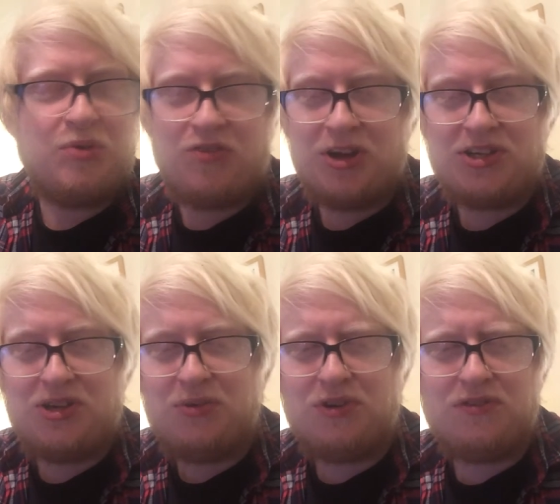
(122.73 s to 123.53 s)

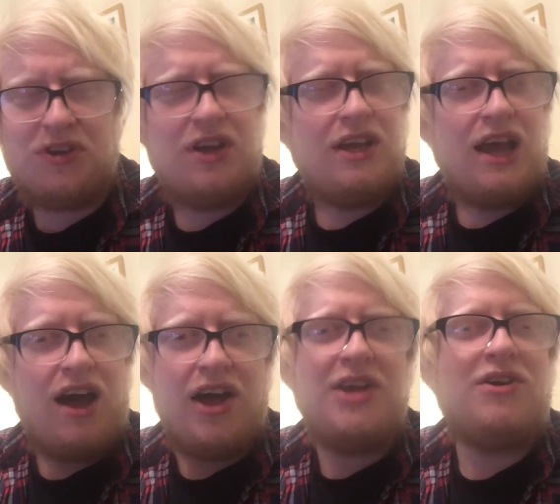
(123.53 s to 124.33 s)
providing you with
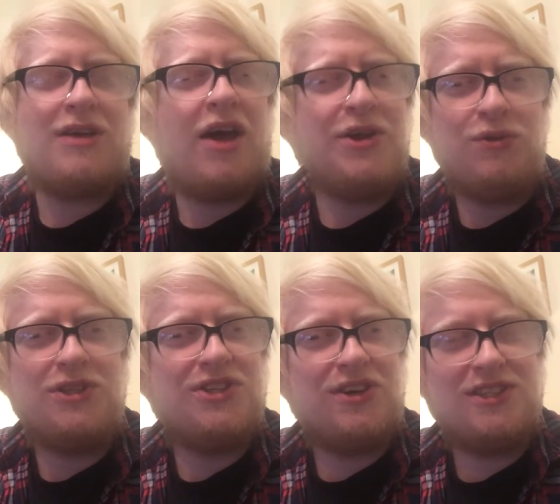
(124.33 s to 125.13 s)
high
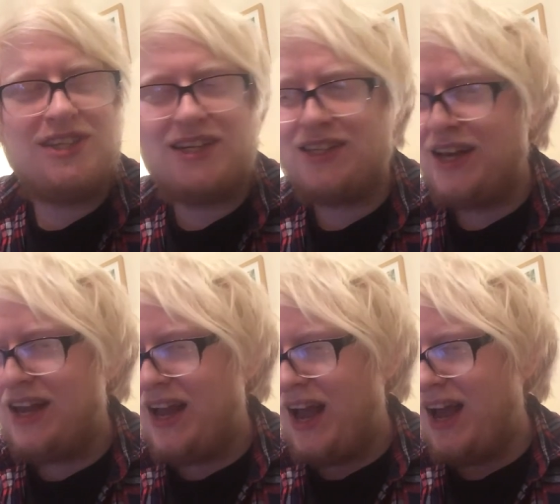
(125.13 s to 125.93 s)
quality content
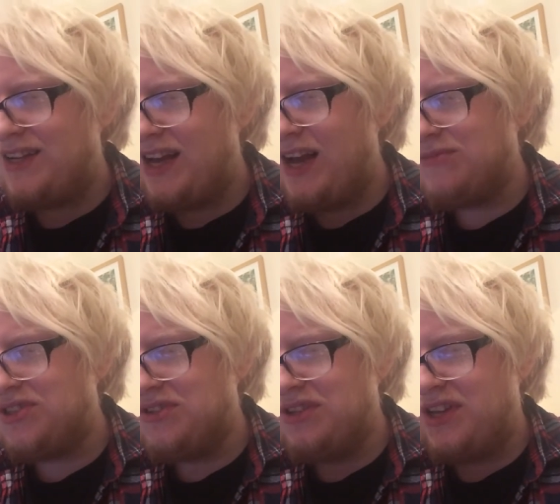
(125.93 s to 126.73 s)
and
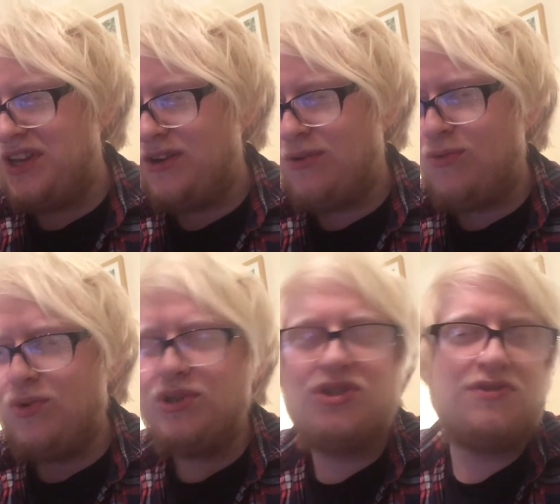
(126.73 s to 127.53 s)
absolutely
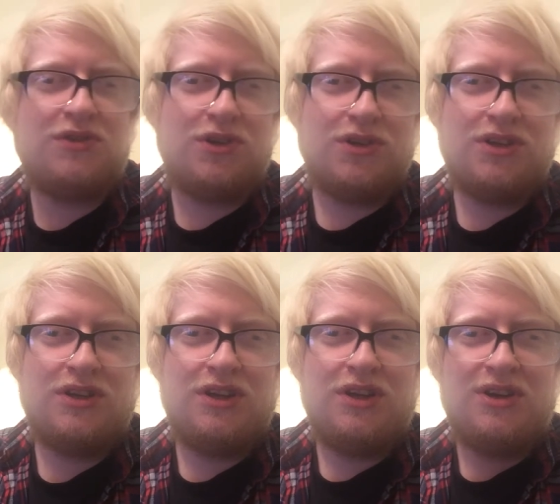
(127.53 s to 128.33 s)
wonderful,
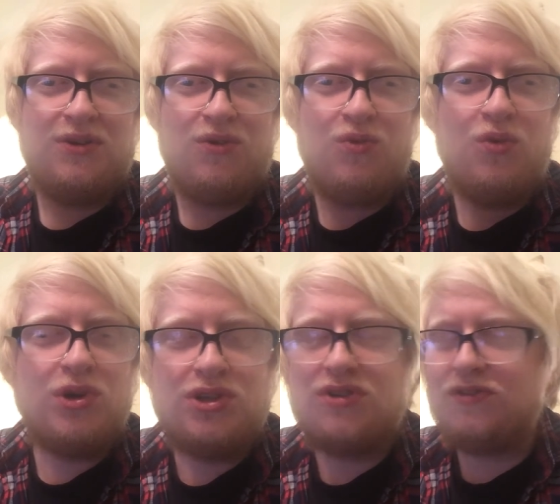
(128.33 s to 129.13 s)

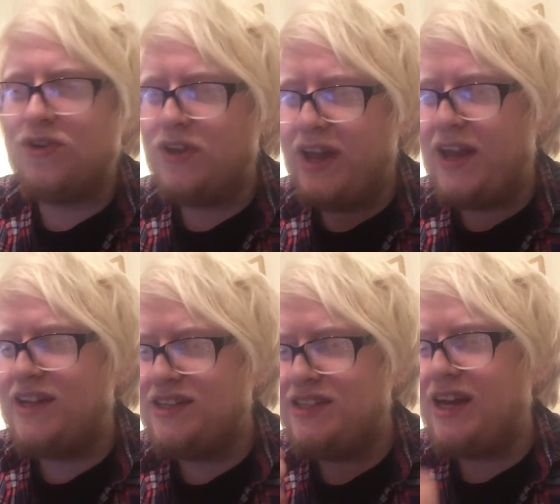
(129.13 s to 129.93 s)
wonderful,
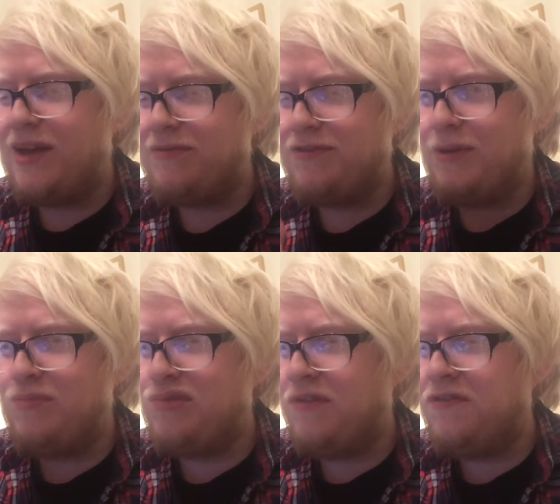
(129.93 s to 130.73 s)
in-depth
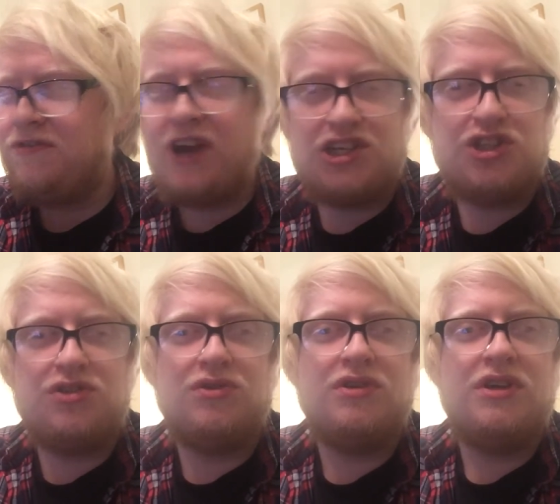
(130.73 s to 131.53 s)
and
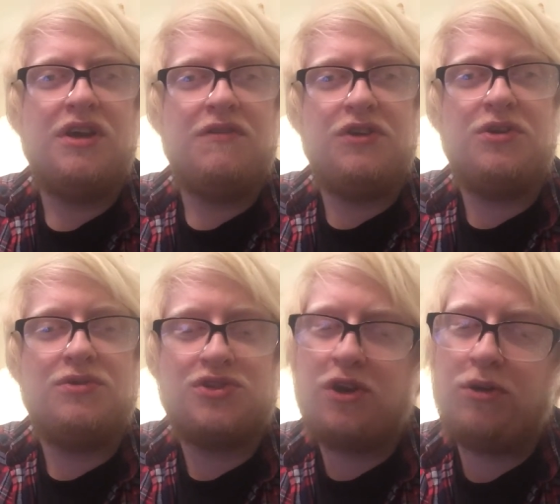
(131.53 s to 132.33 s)
professional
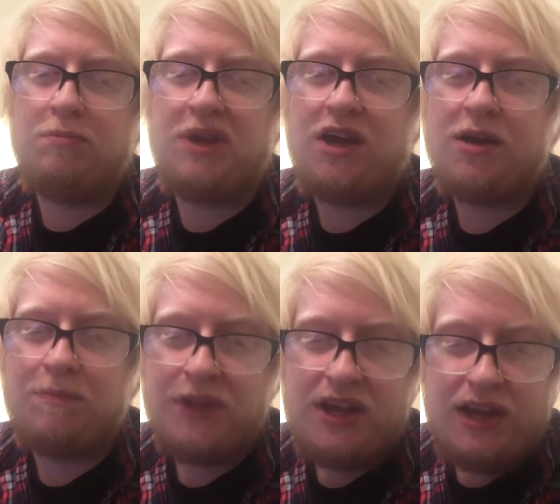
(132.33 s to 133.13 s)
views on beer.
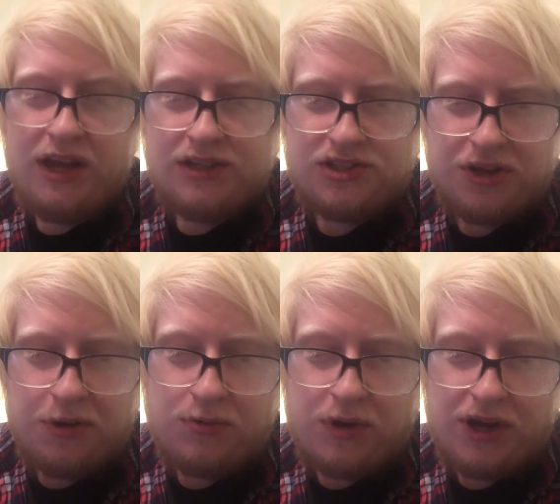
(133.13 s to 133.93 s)

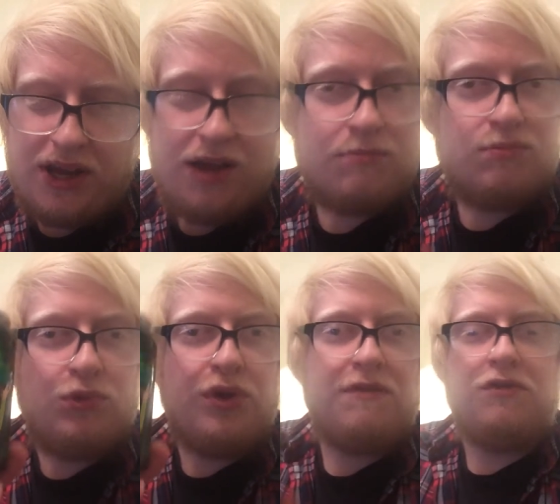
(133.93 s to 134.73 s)
So
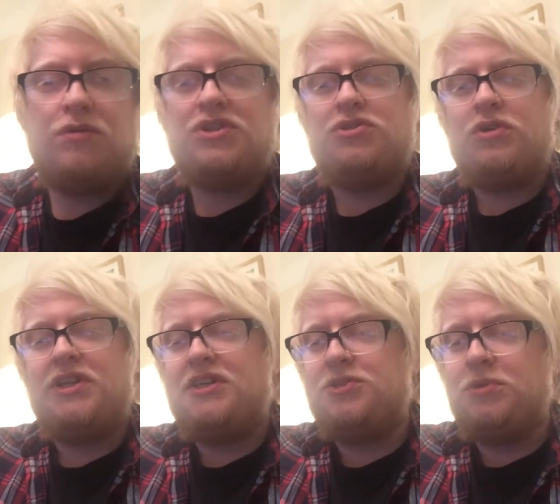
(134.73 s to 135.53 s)
looking forward to
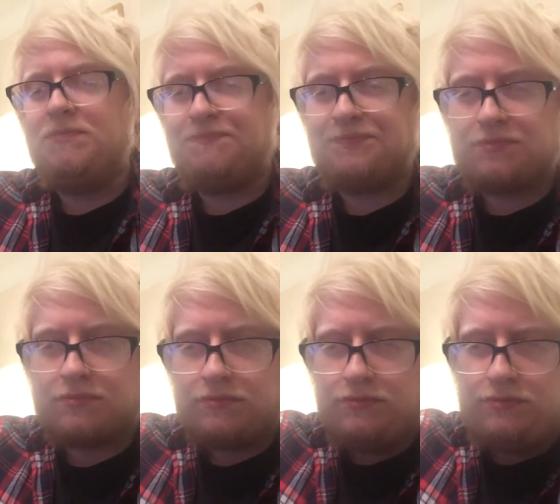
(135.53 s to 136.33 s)
trying this one.
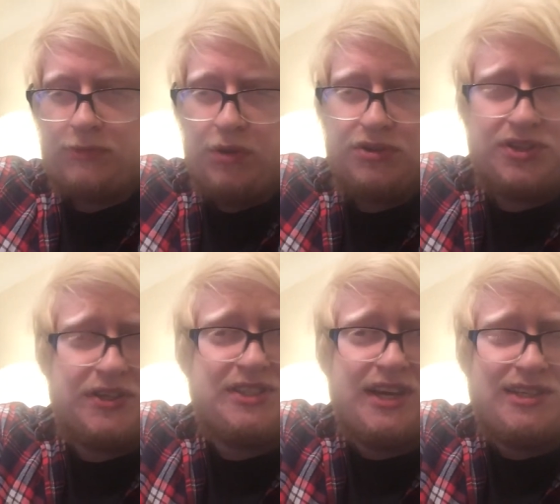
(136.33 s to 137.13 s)
Because
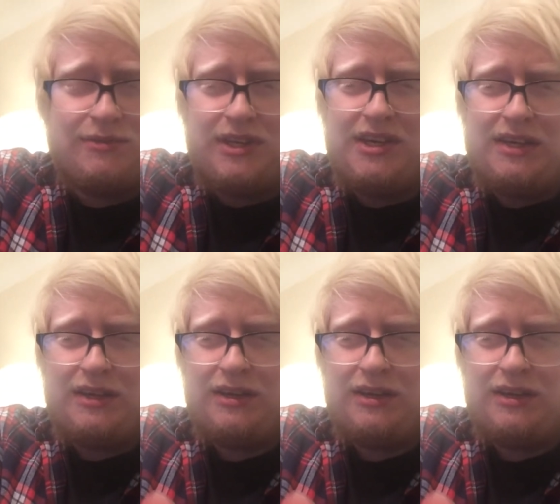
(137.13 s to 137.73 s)
like I said,